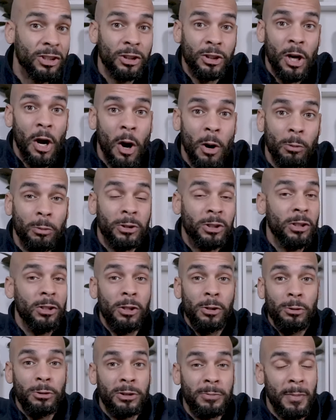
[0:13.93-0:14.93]
to go to
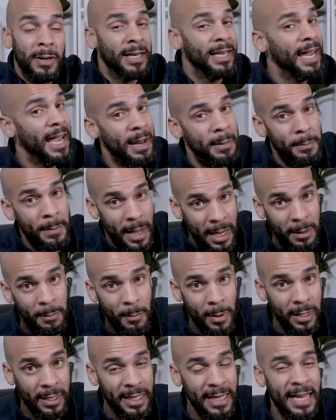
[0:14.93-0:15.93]
lose money and make
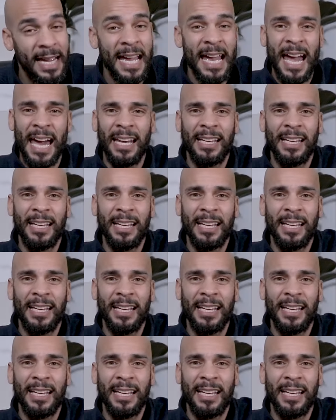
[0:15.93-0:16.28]
money.